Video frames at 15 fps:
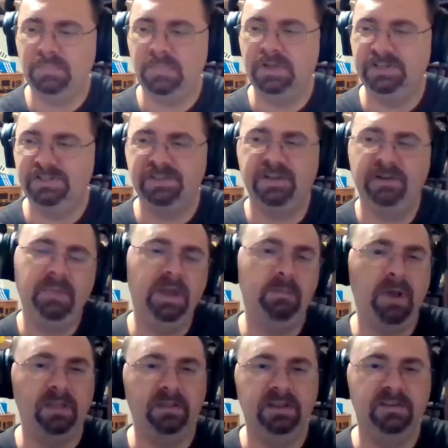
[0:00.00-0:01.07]
It should have made
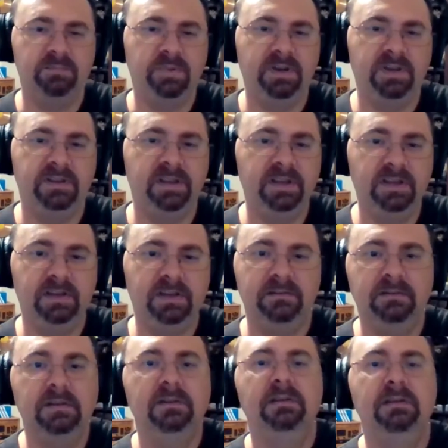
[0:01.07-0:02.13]
my list, but it didn't.
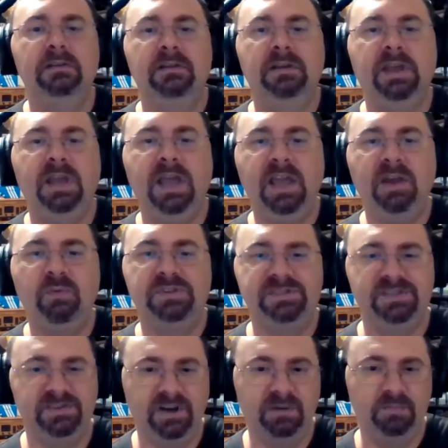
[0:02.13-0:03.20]
Kane, what's
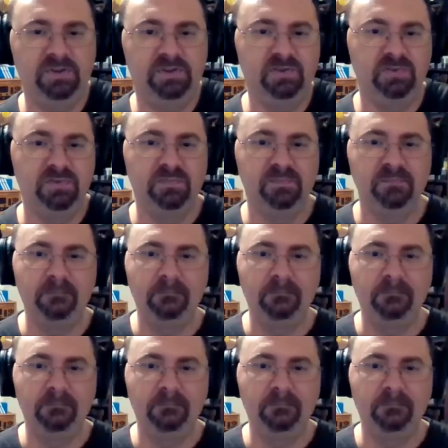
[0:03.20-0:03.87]
your number 2?